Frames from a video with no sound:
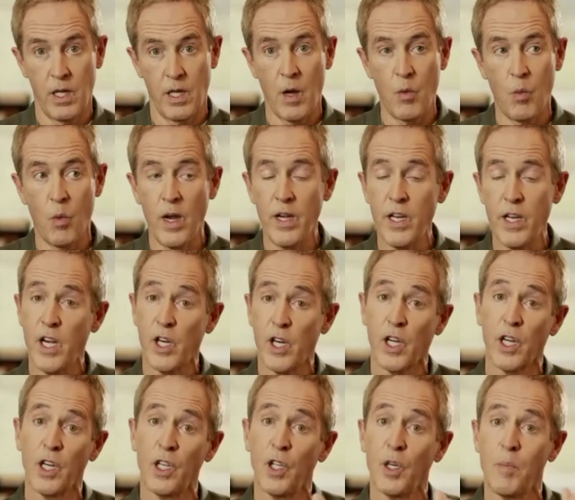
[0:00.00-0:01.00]
And one day you're
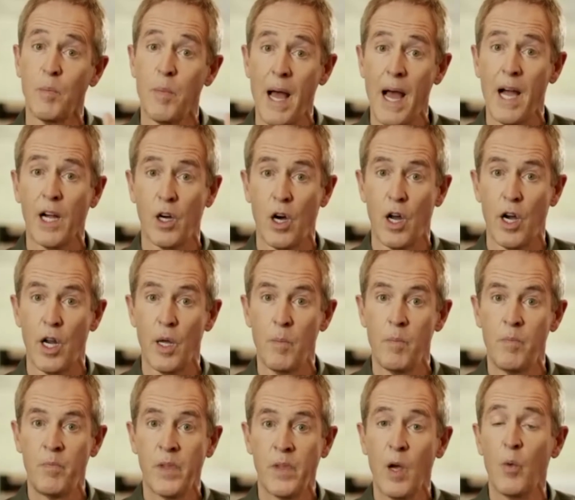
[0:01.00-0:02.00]
going to look back on it.
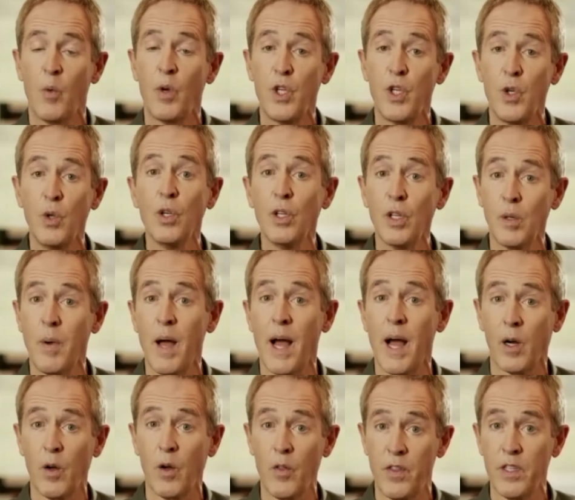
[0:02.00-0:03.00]
And when you look
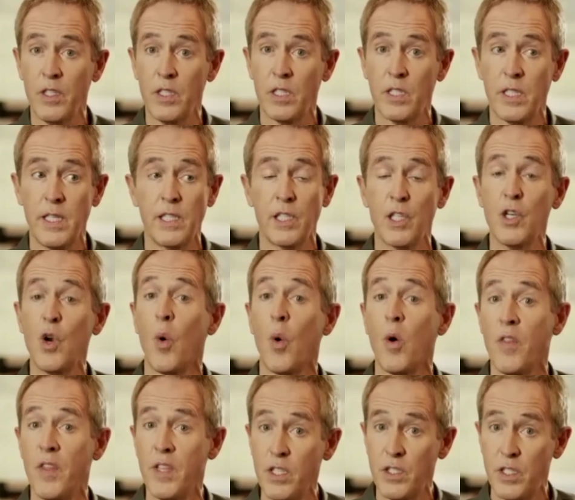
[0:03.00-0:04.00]
back on this season or
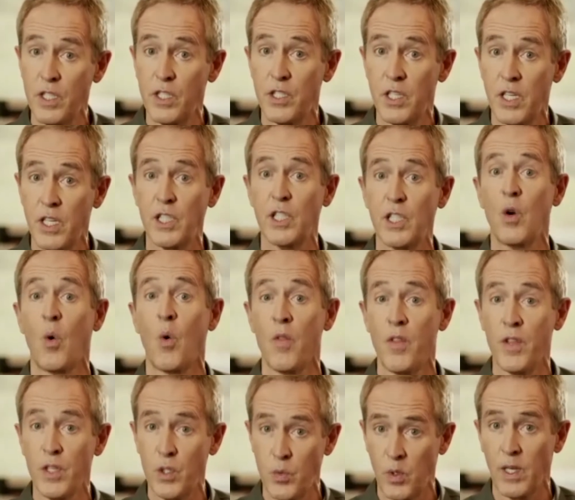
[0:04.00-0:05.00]
this decision or
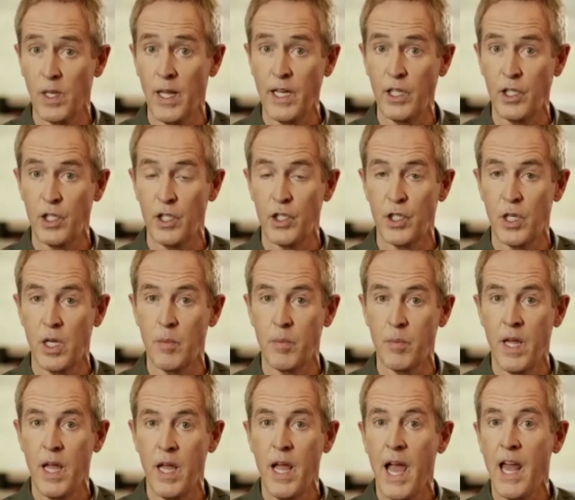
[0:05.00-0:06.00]
this relationship,
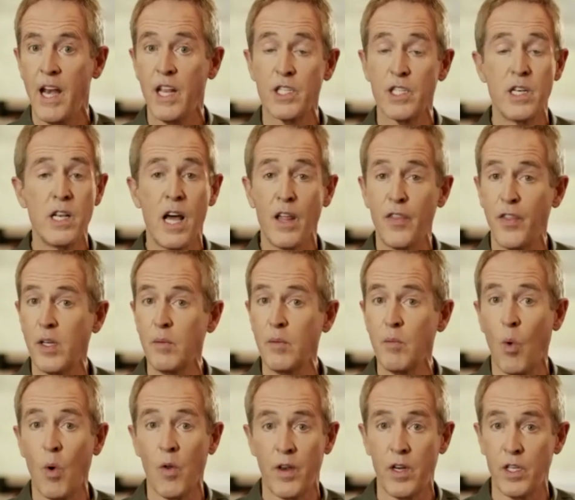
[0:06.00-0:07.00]
and it's nothing
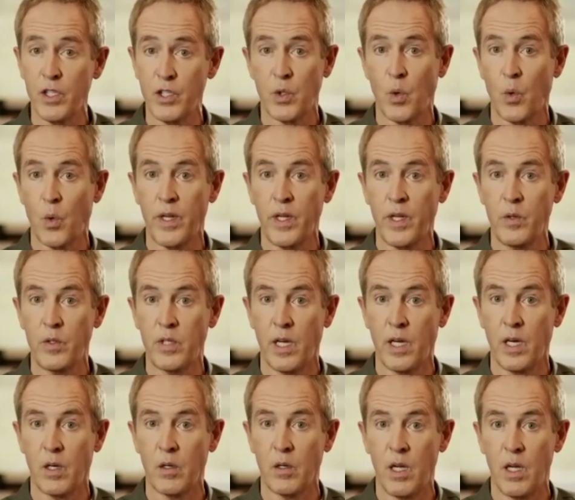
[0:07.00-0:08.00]
more than a story you
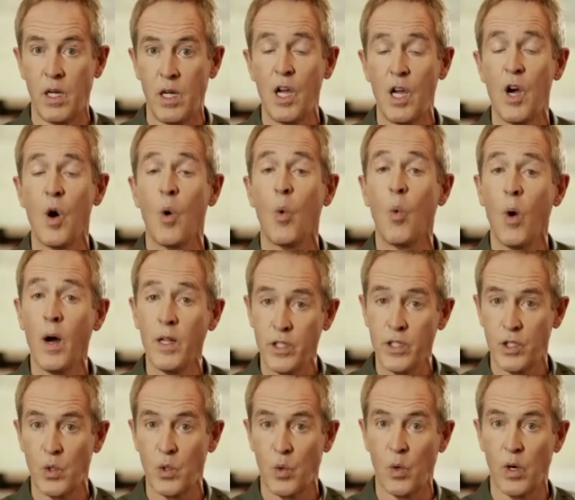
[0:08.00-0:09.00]
tell, what
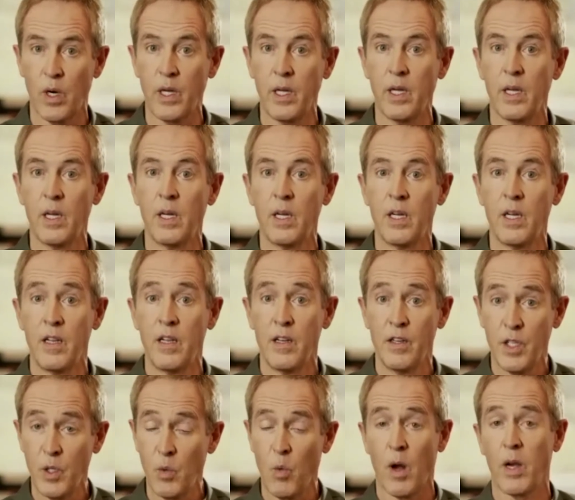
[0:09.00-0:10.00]
story
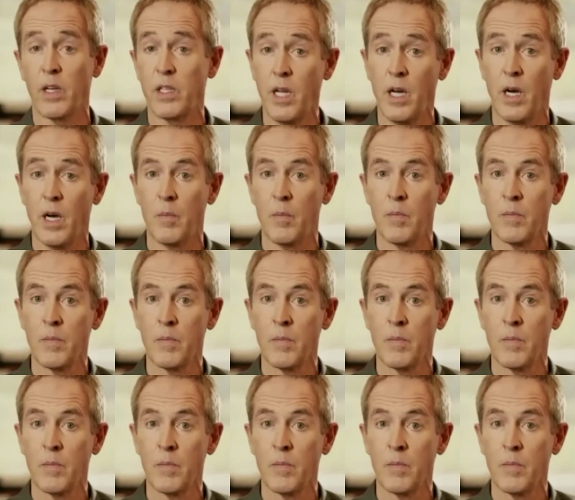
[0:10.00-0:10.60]
do you want to tell?